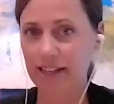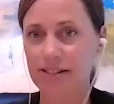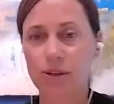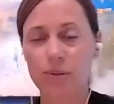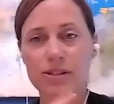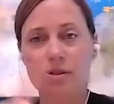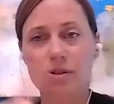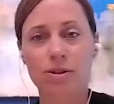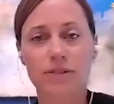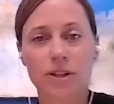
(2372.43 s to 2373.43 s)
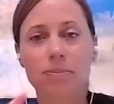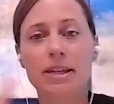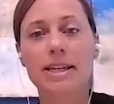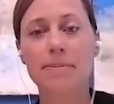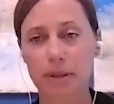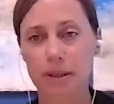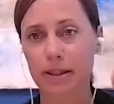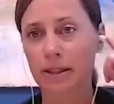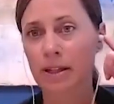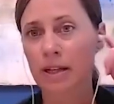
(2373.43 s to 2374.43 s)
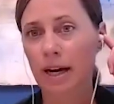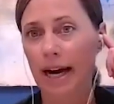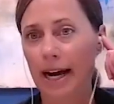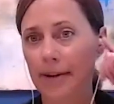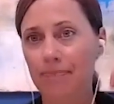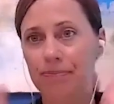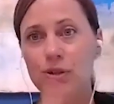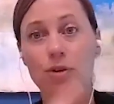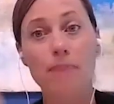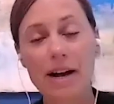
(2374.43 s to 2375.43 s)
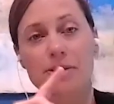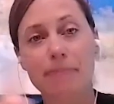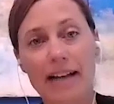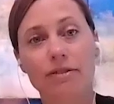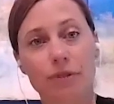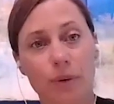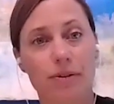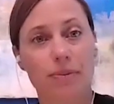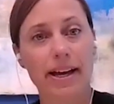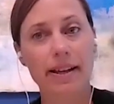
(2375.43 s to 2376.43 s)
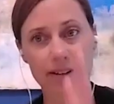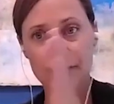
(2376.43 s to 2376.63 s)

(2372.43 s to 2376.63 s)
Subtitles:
And so we sort of, people sort of bounce back and forth, right?